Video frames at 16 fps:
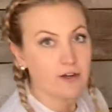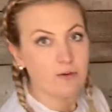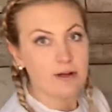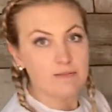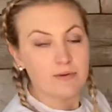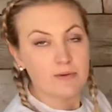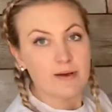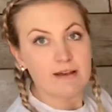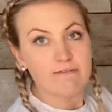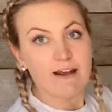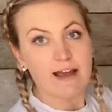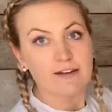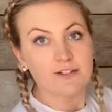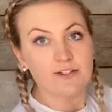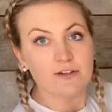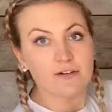work my way
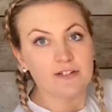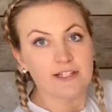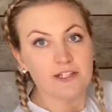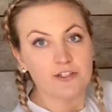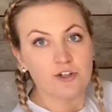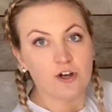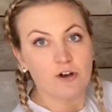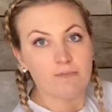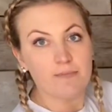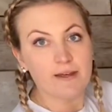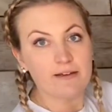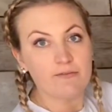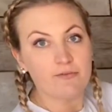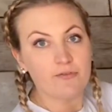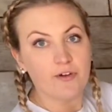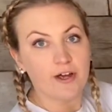around. So I did the top bit
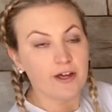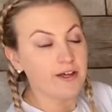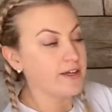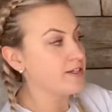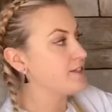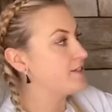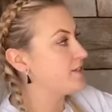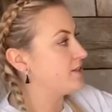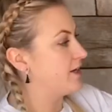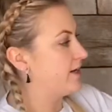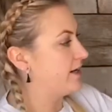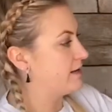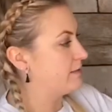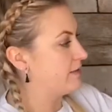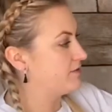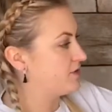first,
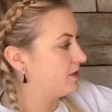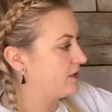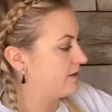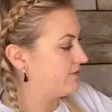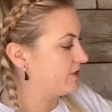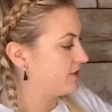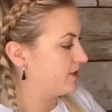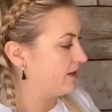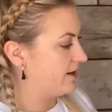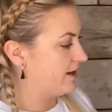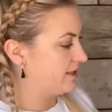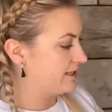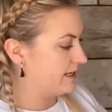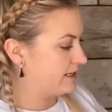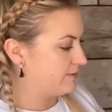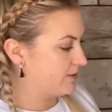and I've done the other side,
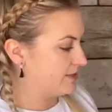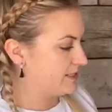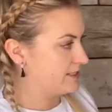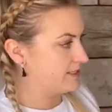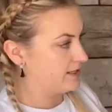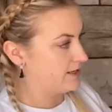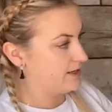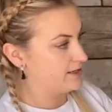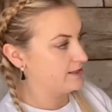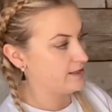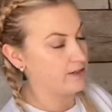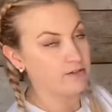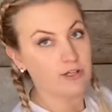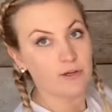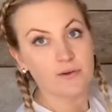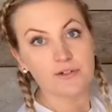now on this side, and then
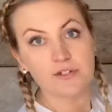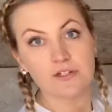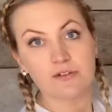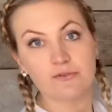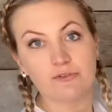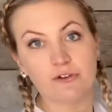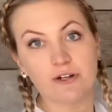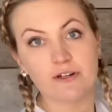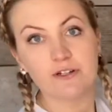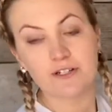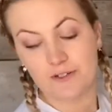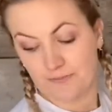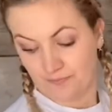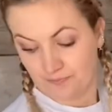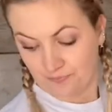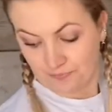I'll go on to the front.
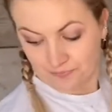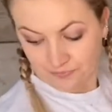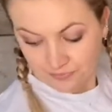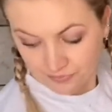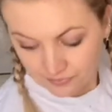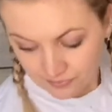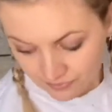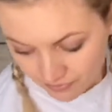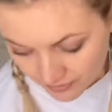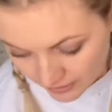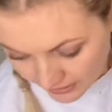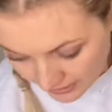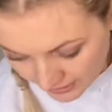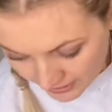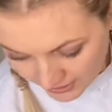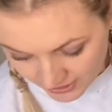
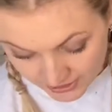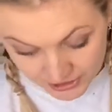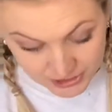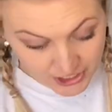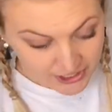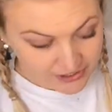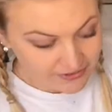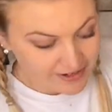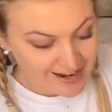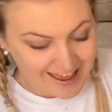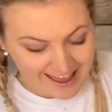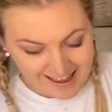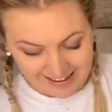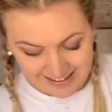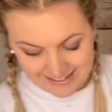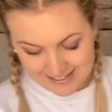So
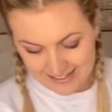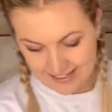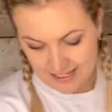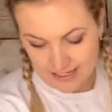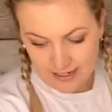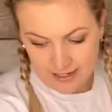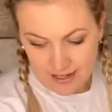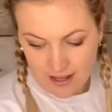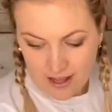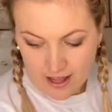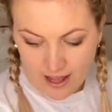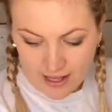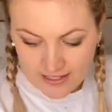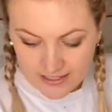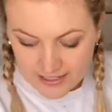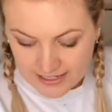next,
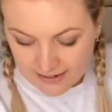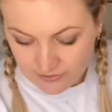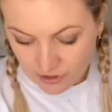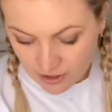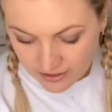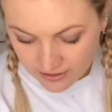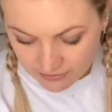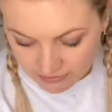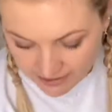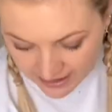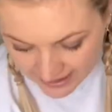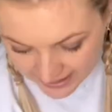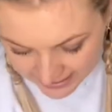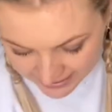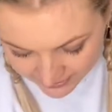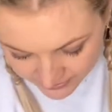as I say, I've got an array of